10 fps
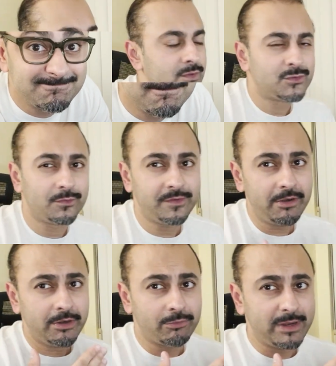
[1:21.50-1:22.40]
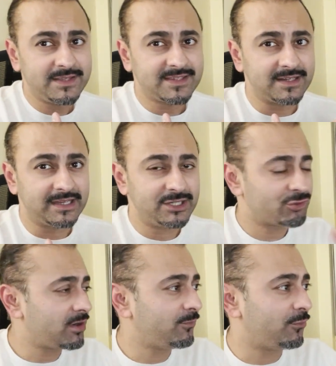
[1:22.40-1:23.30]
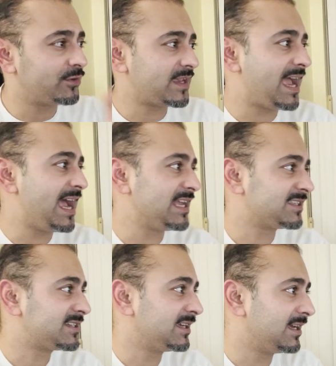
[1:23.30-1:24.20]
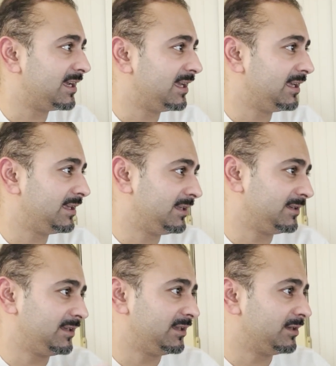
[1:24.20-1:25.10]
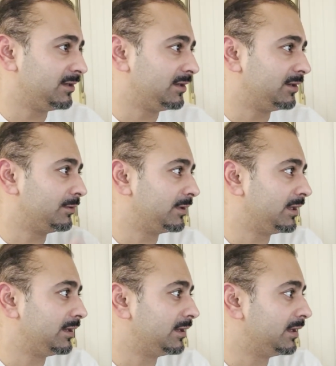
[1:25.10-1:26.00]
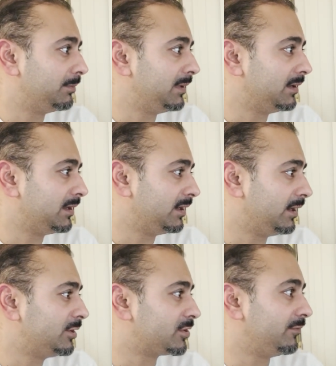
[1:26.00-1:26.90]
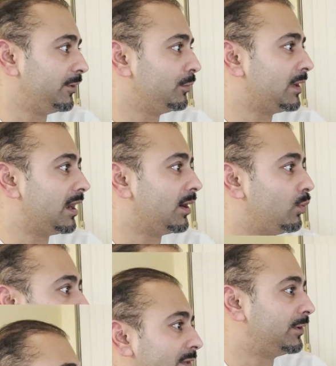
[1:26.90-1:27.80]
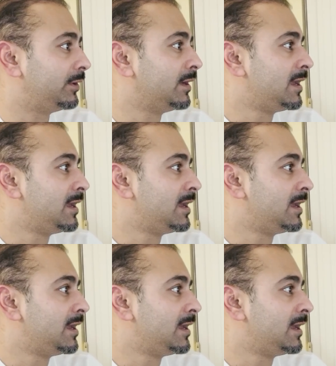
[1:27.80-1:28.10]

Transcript: So very recently, Trump was asked in an interview whether